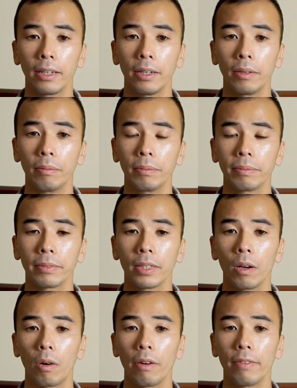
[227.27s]
a home
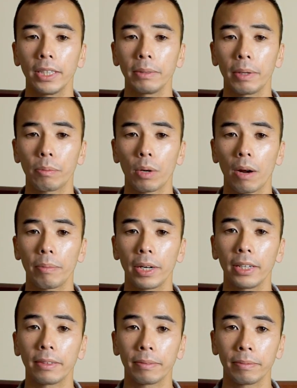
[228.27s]
or investment
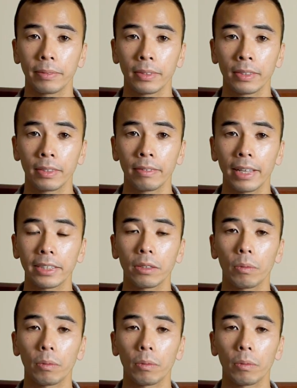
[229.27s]
property. Thanks for